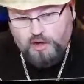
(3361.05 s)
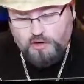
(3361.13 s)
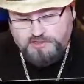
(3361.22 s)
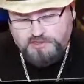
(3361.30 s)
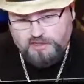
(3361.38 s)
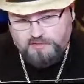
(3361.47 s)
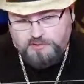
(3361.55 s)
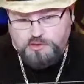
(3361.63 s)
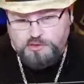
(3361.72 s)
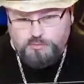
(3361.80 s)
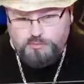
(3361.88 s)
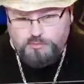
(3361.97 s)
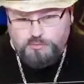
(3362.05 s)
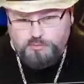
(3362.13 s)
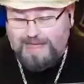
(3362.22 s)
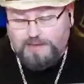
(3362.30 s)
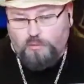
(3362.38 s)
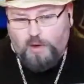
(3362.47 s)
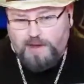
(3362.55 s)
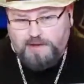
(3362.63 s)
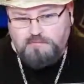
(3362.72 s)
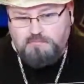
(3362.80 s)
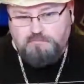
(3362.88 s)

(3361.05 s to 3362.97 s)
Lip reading: Our television was black and white.